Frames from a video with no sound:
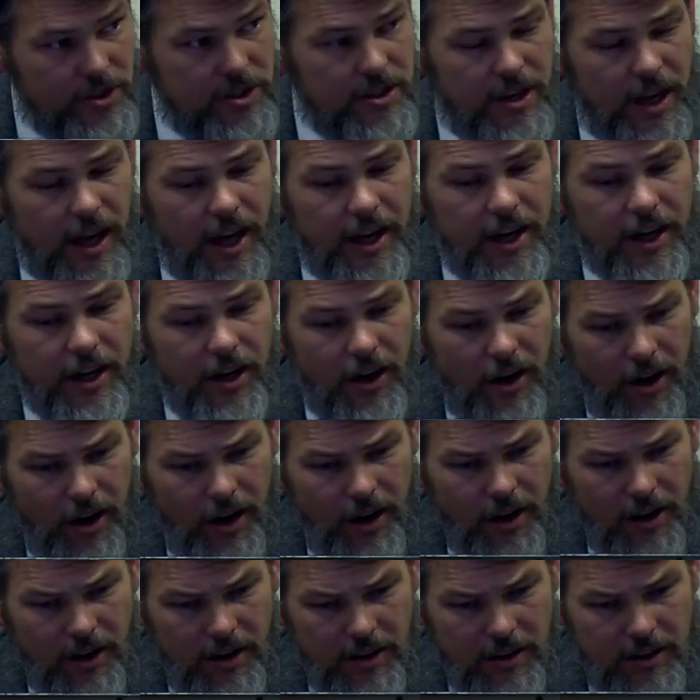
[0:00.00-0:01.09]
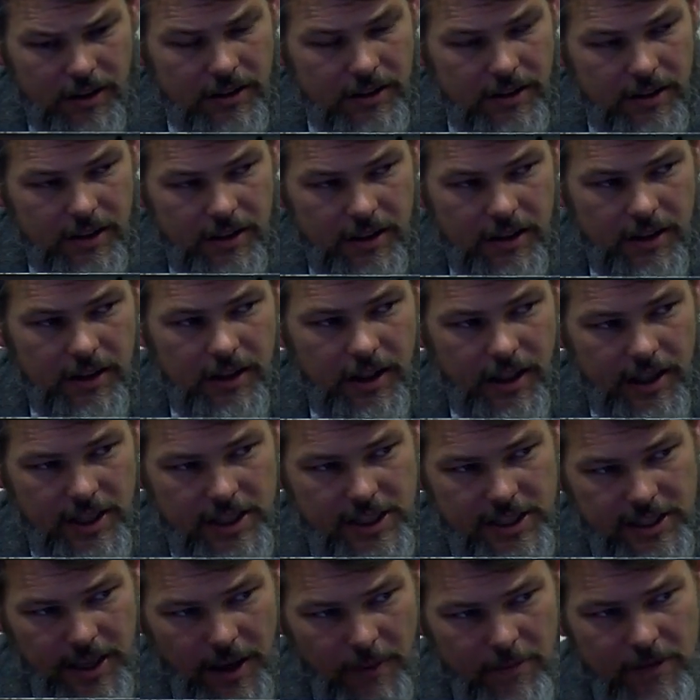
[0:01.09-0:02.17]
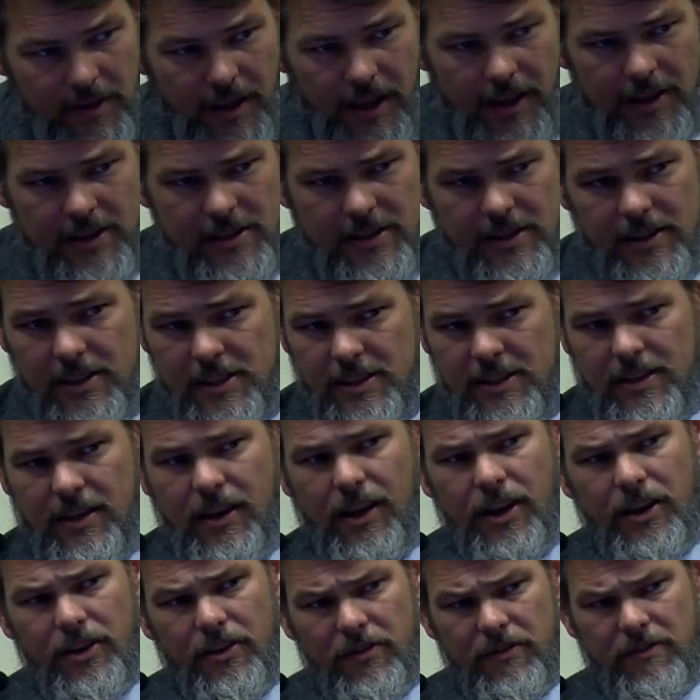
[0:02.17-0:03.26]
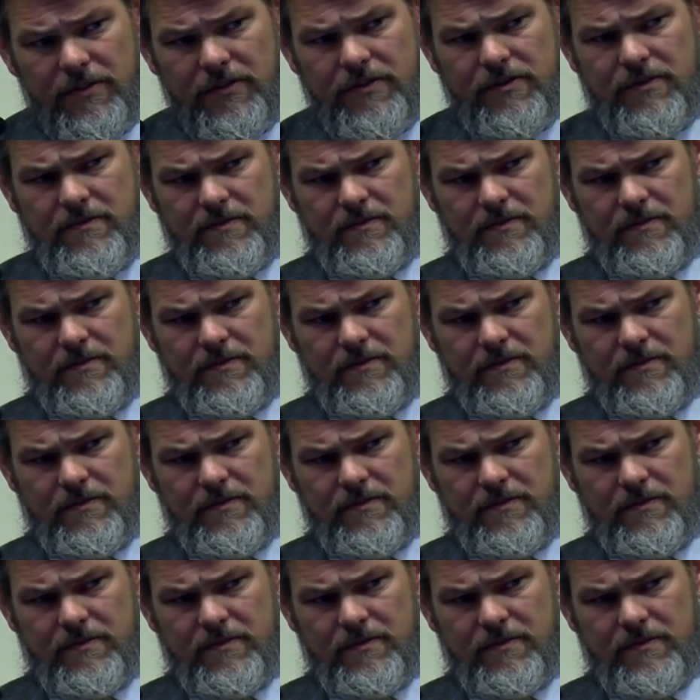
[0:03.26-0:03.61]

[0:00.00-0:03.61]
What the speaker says: not at all, except as this kind of